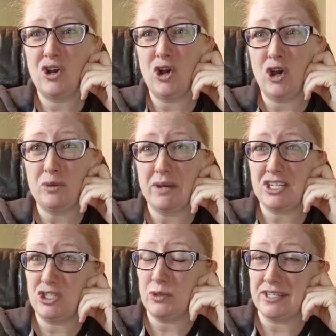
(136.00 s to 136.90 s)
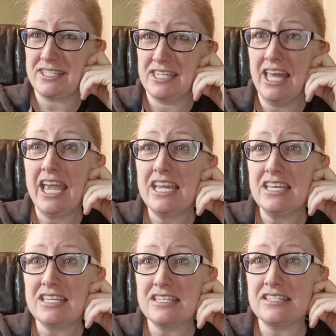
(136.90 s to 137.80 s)
on my to-do list today
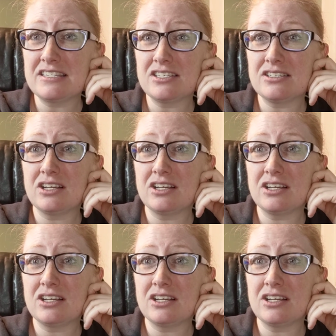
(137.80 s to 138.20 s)
is